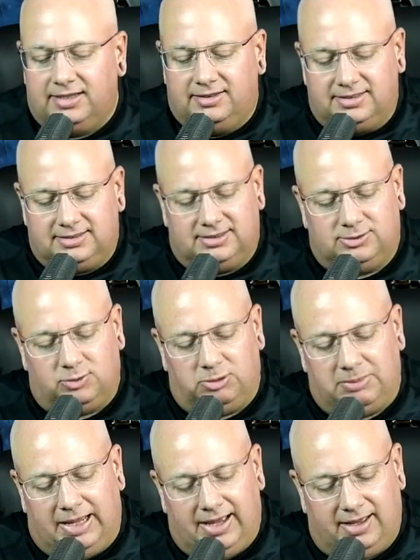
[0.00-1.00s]
This is where
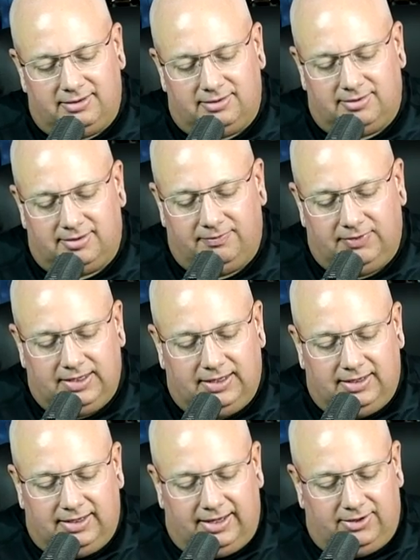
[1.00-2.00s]
math
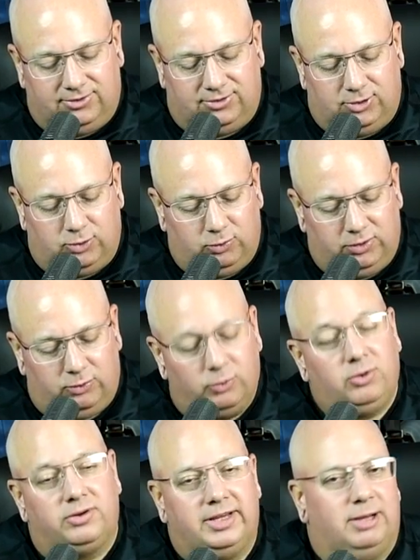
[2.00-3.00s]
has no
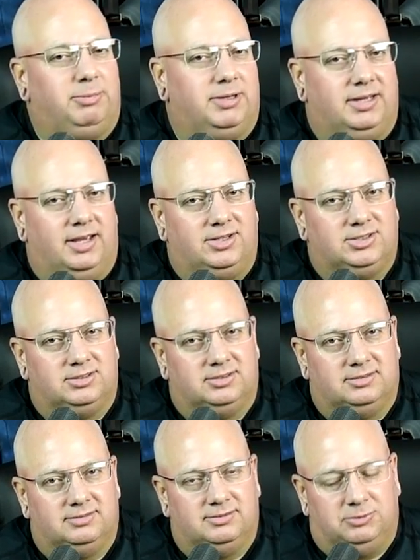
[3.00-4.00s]
real-world application